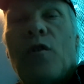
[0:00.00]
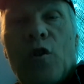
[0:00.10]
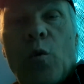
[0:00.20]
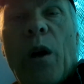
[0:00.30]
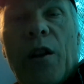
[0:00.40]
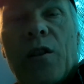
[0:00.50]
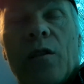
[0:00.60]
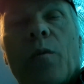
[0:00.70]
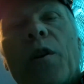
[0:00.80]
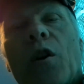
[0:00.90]
the
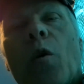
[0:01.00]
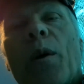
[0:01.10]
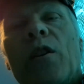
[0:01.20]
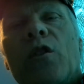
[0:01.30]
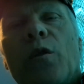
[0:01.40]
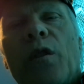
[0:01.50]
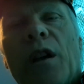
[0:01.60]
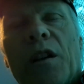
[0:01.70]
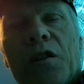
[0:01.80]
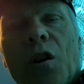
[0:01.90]
switch when you go into
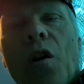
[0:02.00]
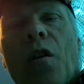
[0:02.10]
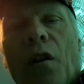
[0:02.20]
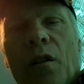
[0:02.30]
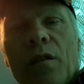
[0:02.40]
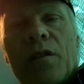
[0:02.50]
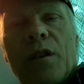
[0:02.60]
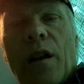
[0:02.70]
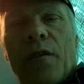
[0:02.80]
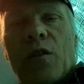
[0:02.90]
the starter
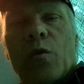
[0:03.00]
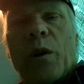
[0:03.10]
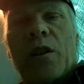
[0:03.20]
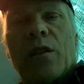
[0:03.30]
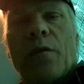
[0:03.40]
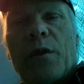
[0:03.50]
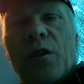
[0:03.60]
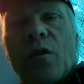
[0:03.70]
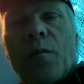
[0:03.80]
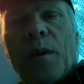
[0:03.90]
side of the switch, in other words,
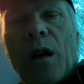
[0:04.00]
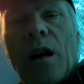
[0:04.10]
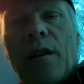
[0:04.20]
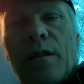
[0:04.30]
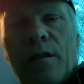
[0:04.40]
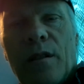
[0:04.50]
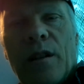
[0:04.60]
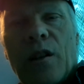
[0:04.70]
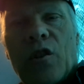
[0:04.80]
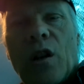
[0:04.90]
you turn it beyond
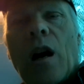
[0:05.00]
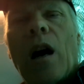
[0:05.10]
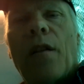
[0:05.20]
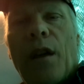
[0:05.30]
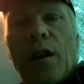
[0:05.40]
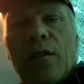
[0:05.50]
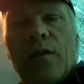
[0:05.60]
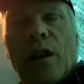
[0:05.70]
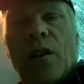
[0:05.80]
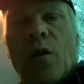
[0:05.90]
ignition on, then
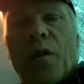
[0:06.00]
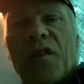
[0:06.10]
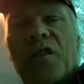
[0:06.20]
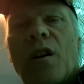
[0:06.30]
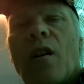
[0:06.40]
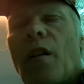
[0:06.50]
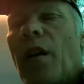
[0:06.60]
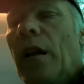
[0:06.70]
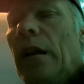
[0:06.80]
go to the starter,